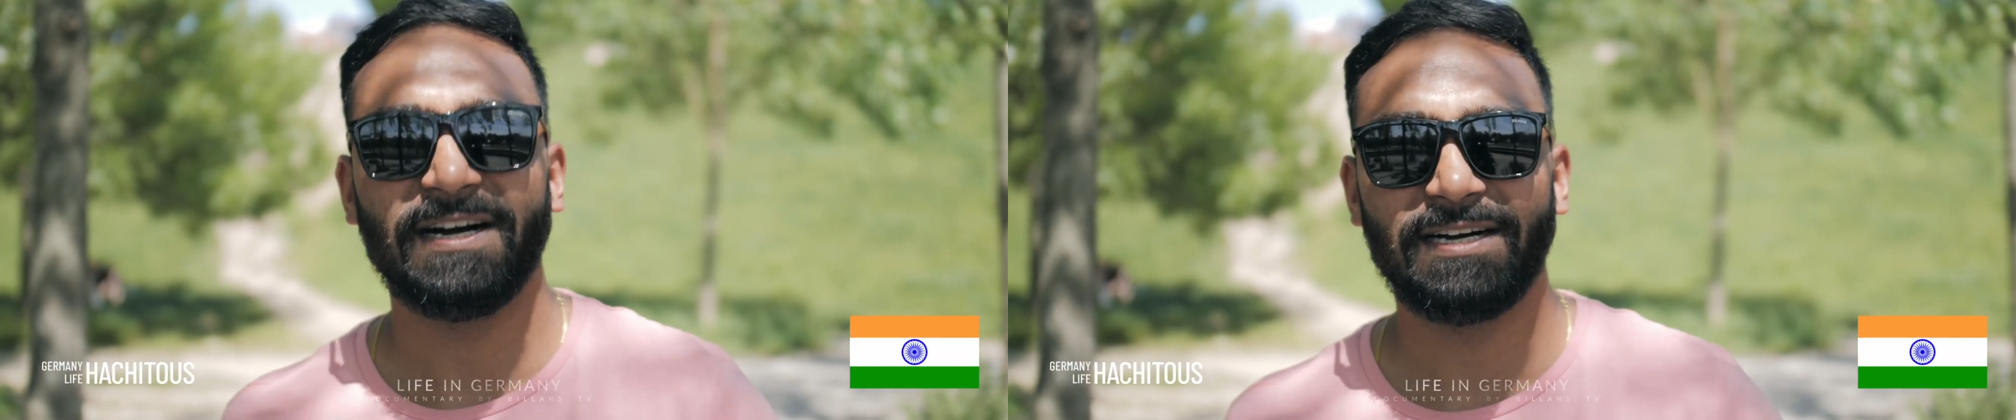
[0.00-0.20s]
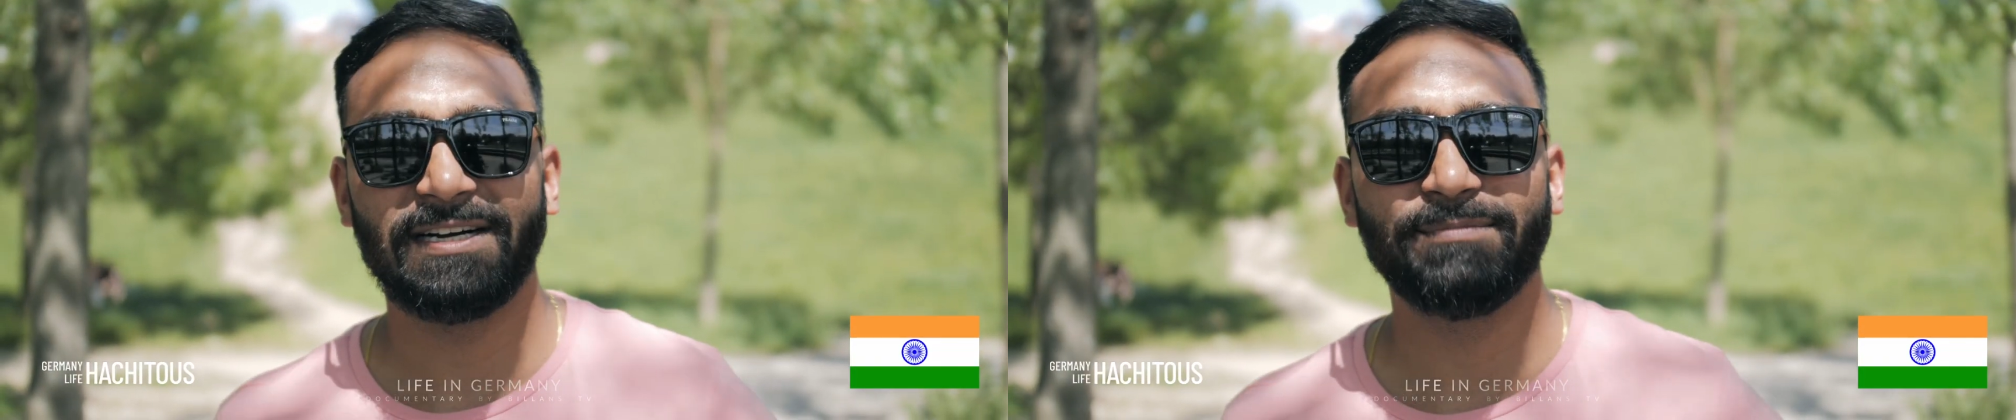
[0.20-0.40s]

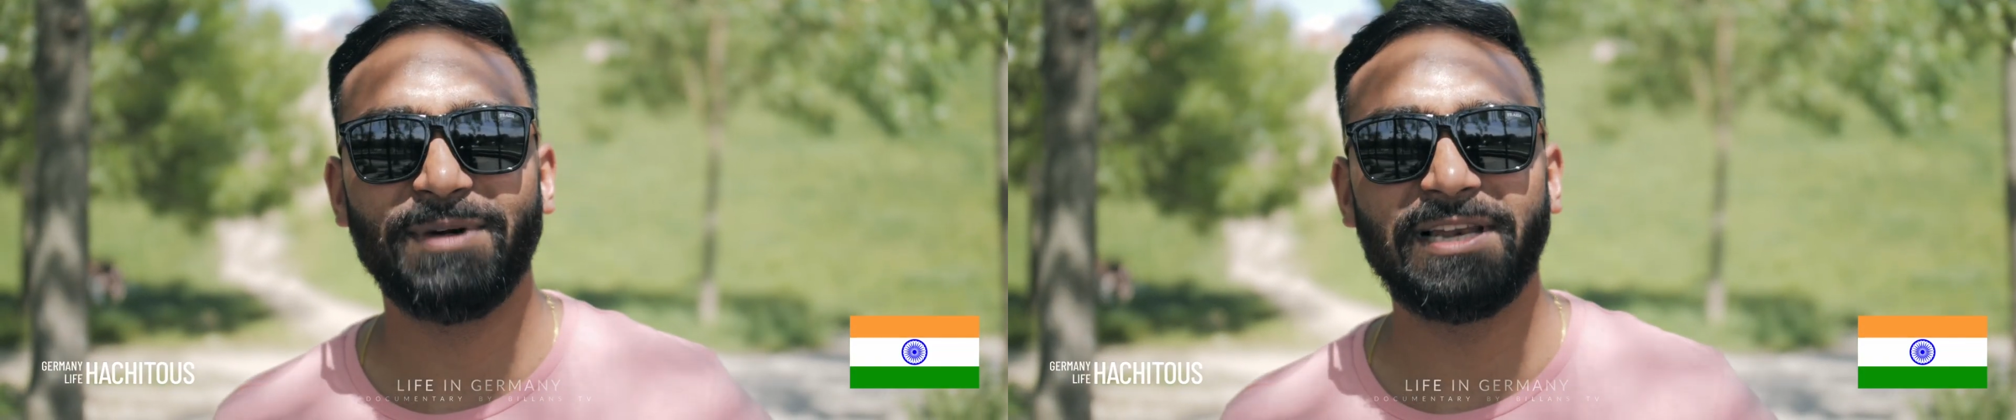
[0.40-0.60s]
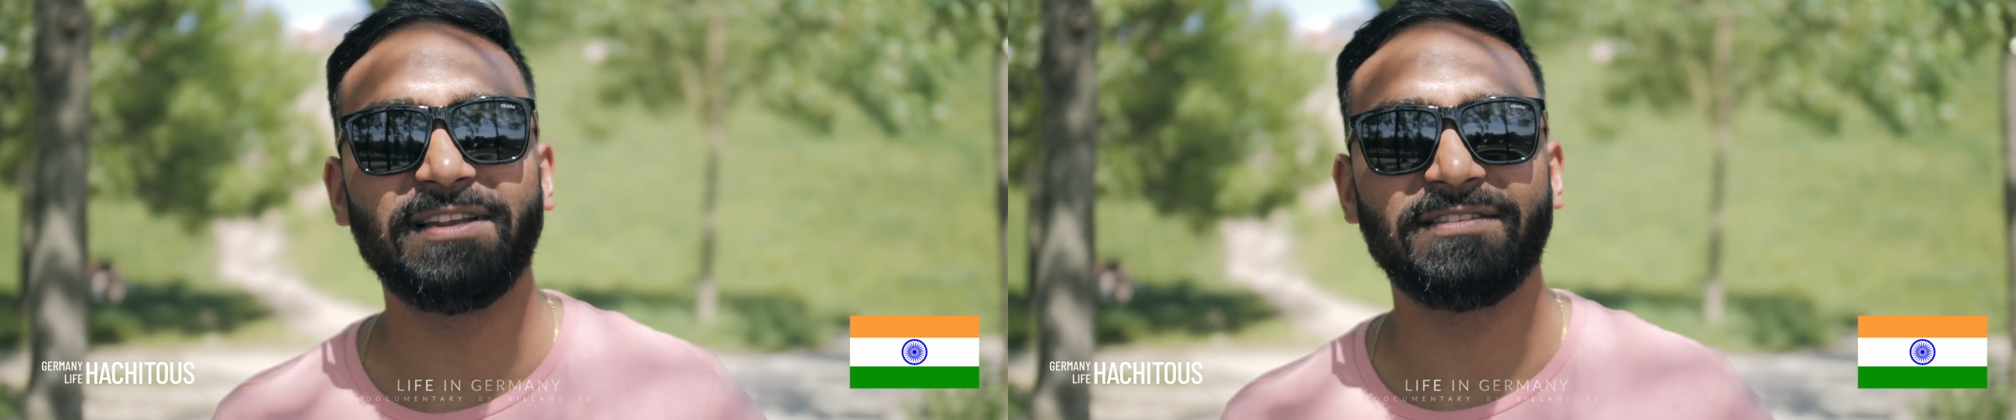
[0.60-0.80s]

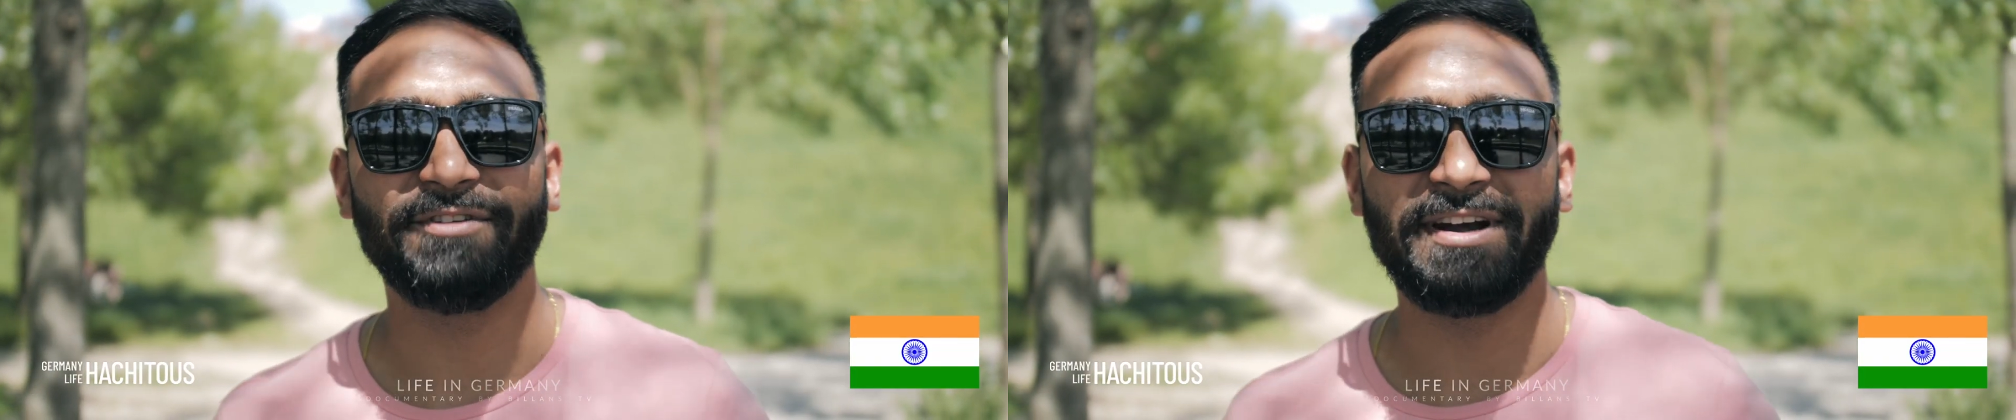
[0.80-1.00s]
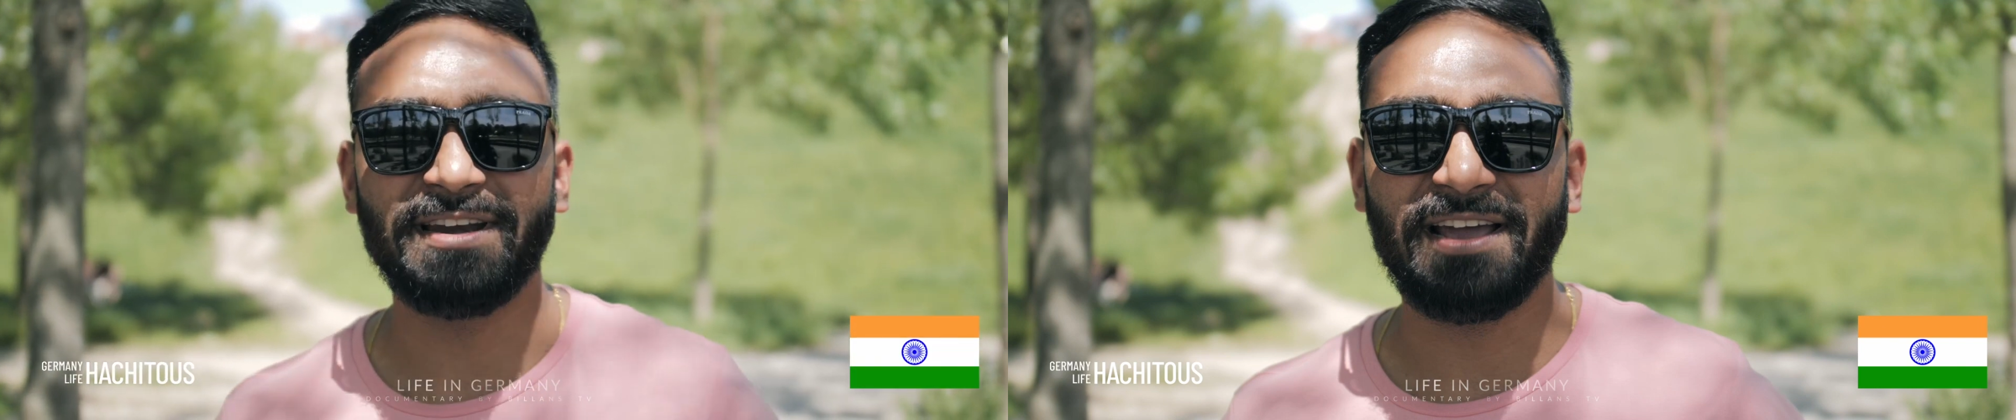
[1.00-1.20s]
Berlin is a
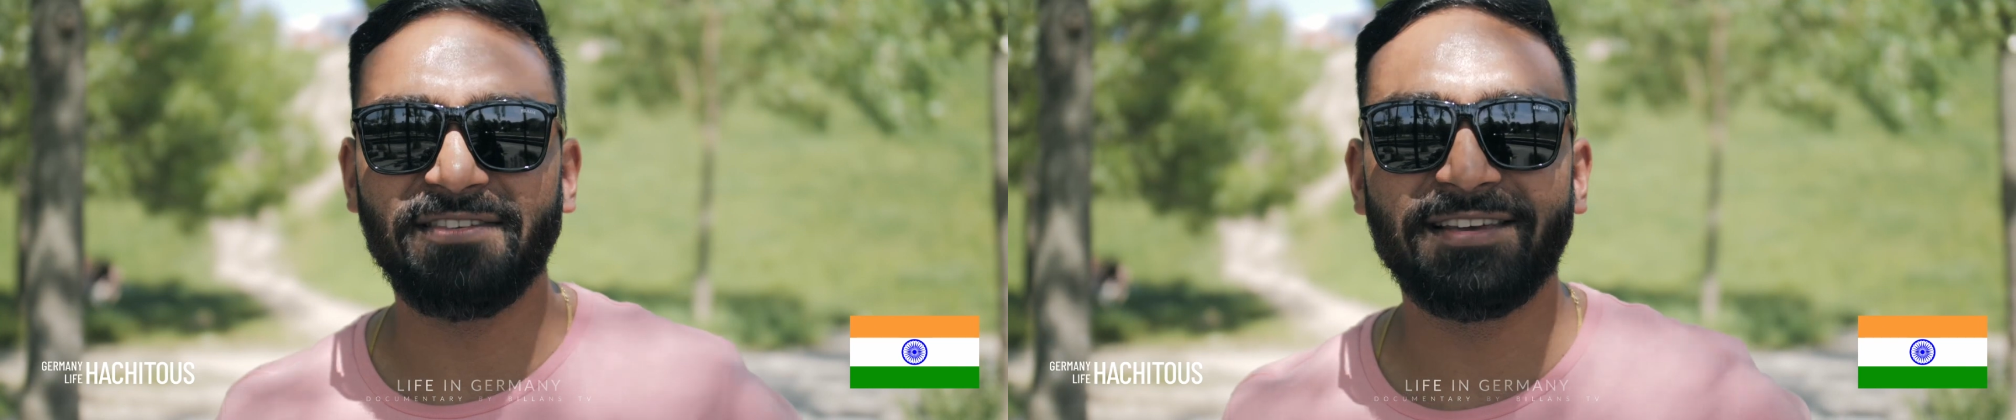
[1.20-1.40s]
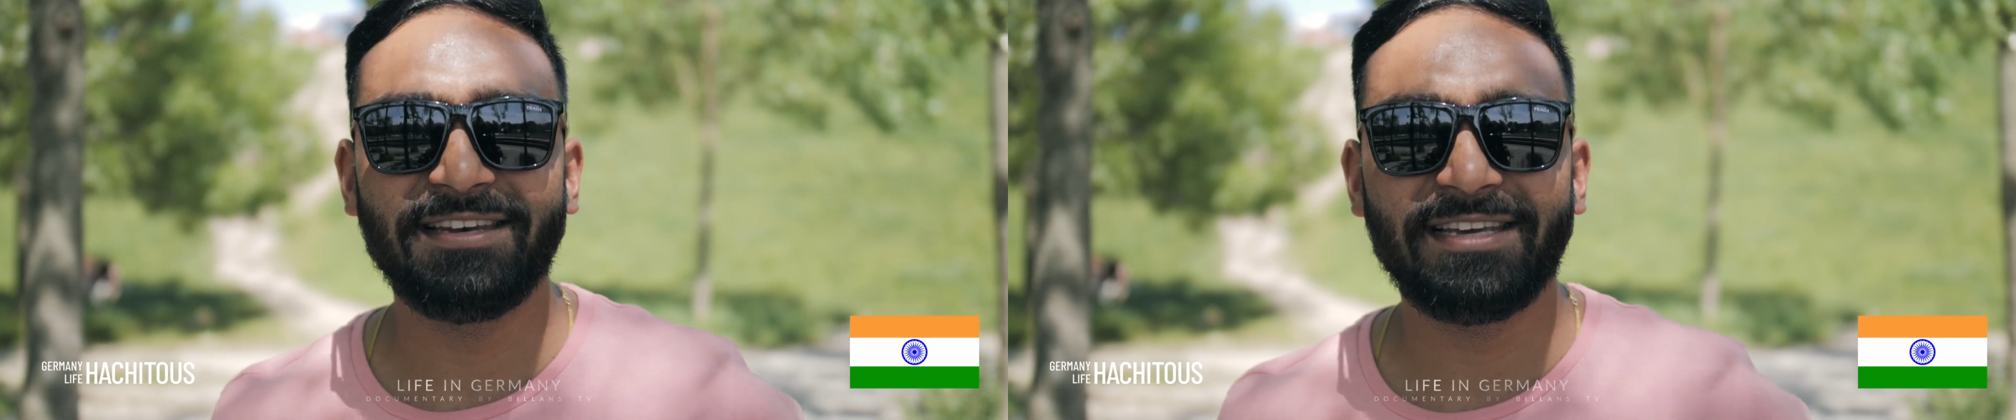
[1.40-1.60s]
very
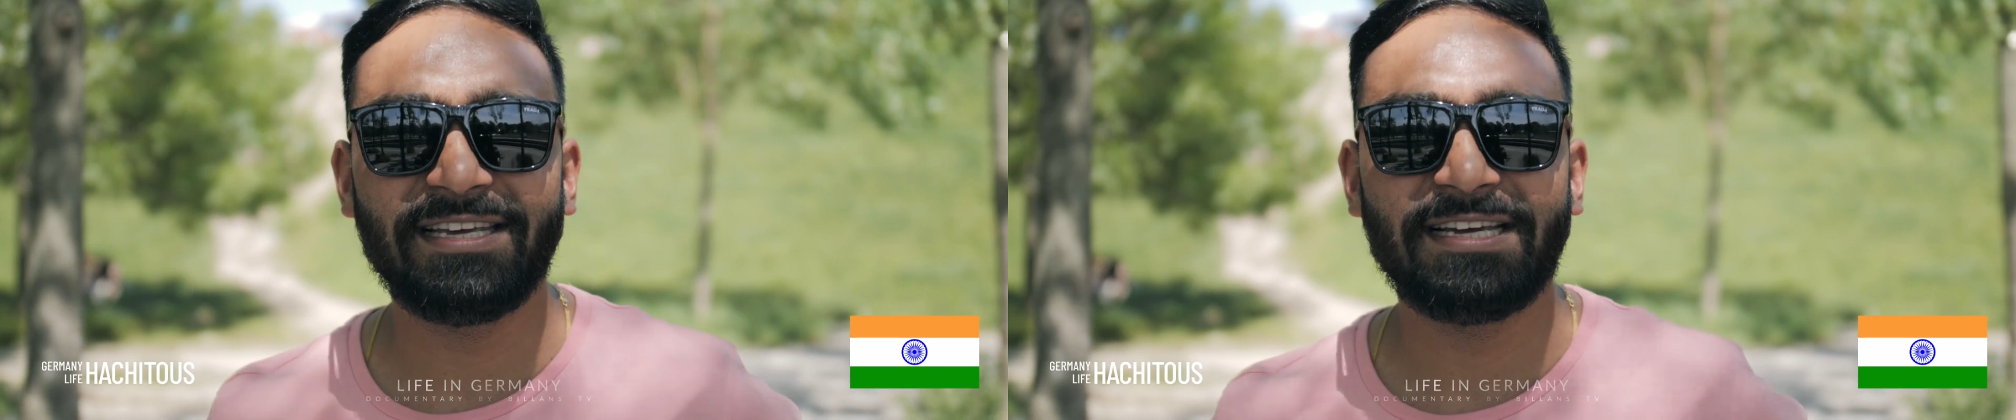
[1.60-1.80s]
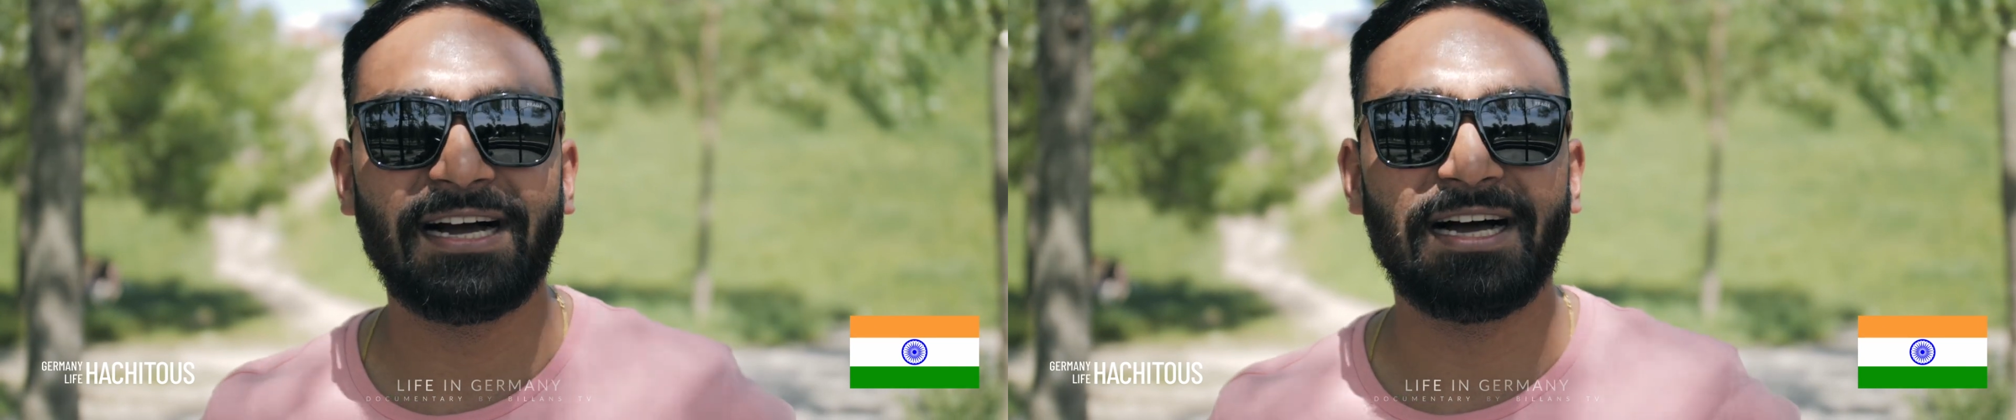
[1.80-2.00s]
nice city.